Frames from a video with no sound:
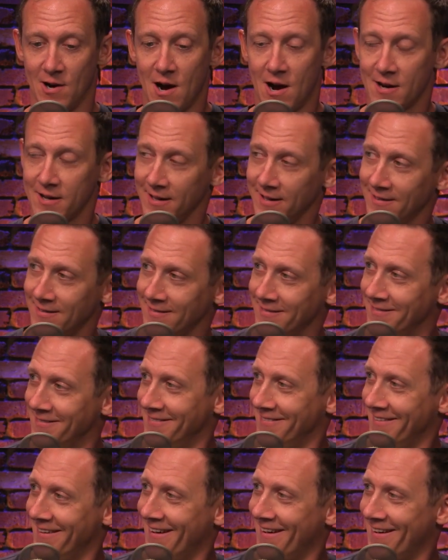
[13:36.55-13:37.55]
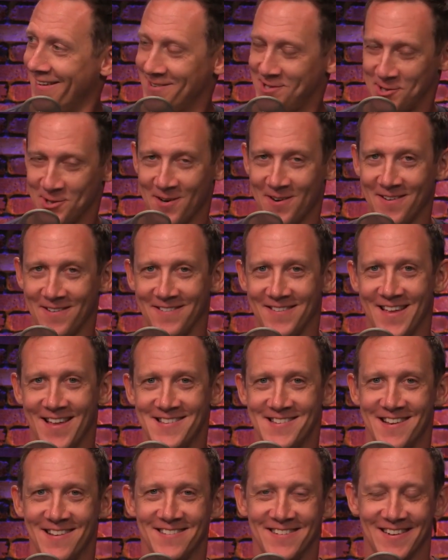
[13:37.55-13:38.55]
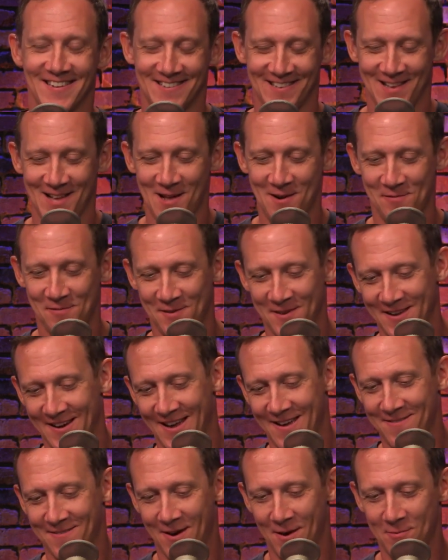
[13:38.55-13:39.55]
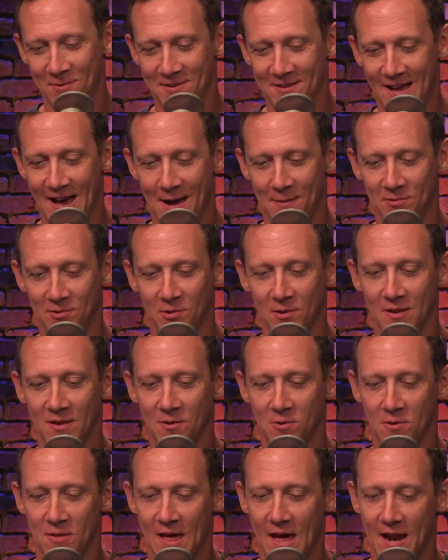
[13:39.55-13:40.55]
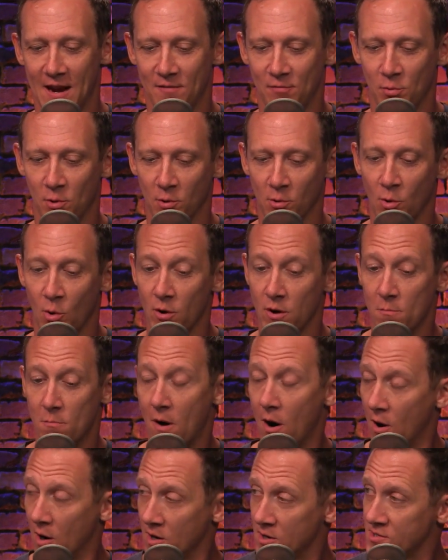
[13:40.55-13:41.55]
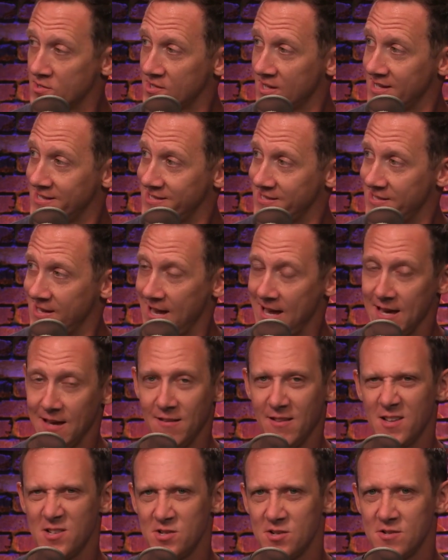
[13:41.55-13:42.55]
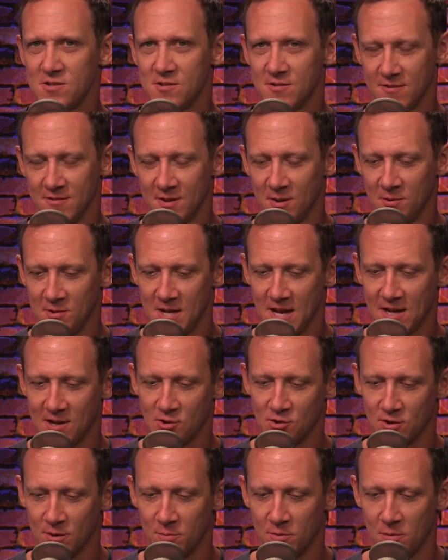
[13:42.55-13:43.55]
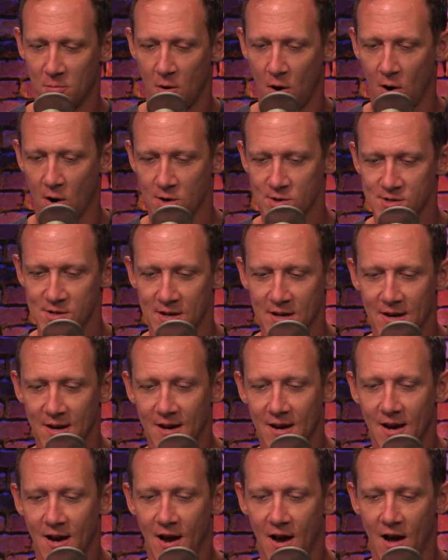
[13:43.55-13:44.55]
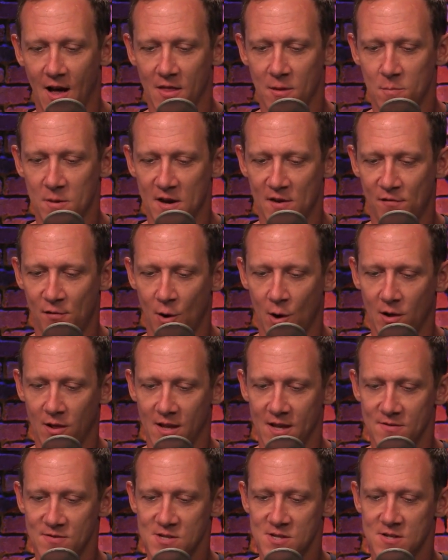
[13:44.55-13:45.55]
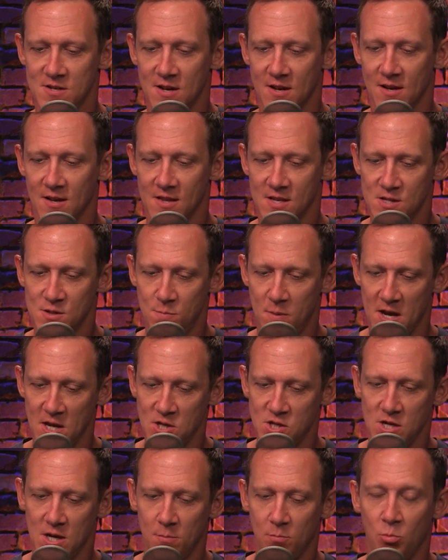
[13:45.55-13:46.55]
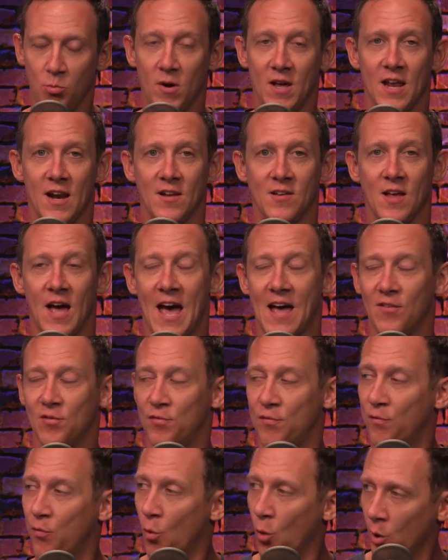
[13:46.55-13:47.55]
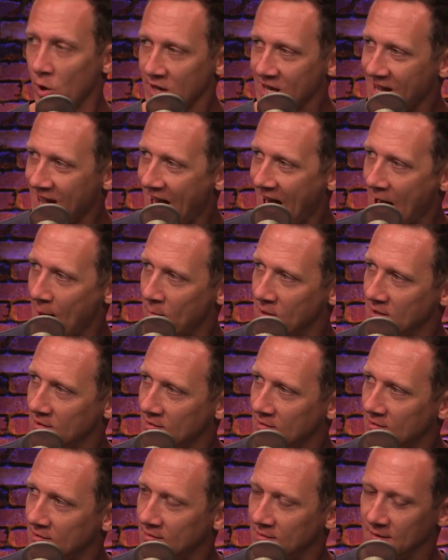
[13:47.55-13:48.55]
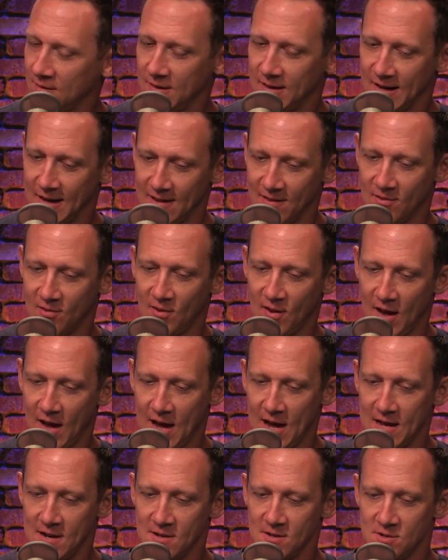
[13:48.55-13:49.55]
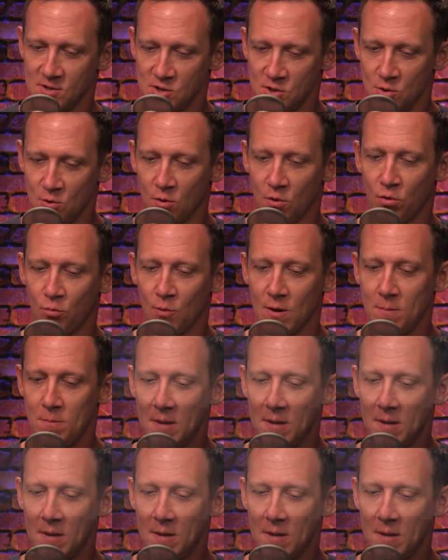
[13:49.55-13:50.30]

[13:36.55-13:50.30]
rocket. Uh, sure. That sounds like a lot of fun. I, I would absolutely do that. If we were going to Mars, let's say, let's just, you know, take a trip to Mars. Uh, the BFR lifts the spaceship. It has 40 cabins inside, two to three